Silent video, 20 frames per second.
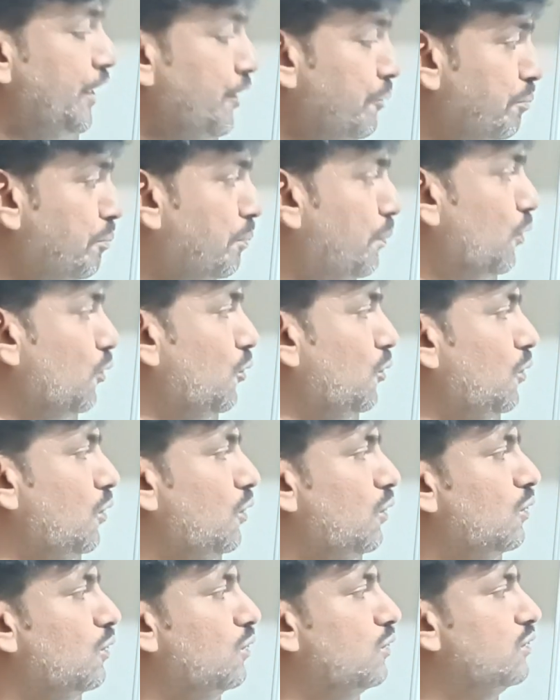
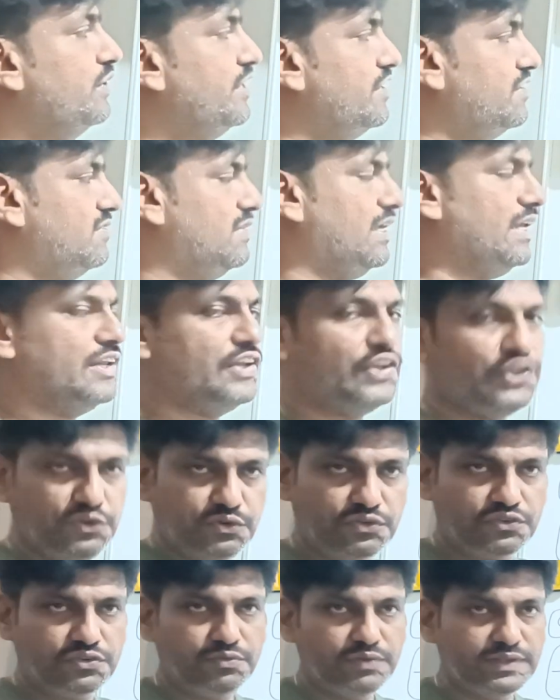improve this
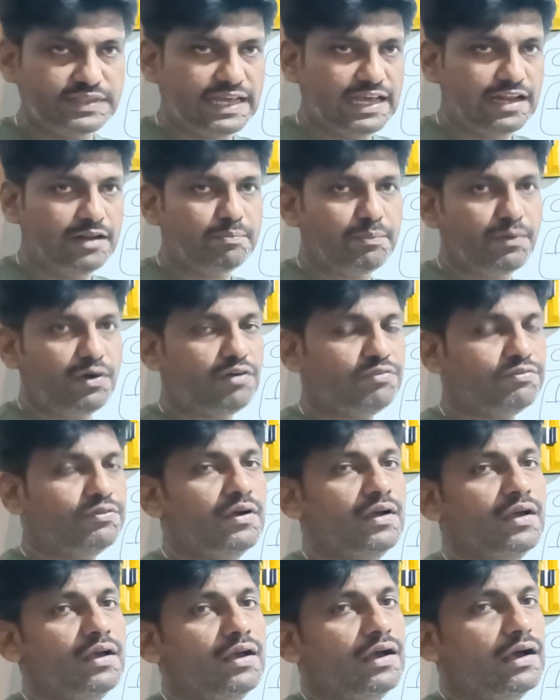circuit with the help of
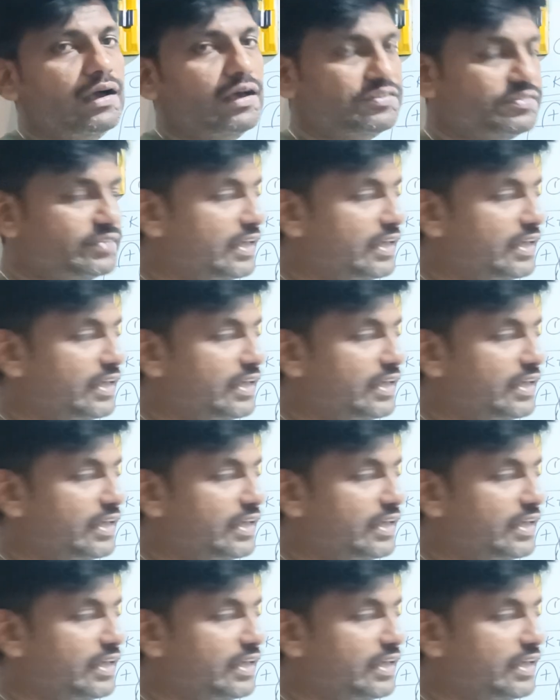a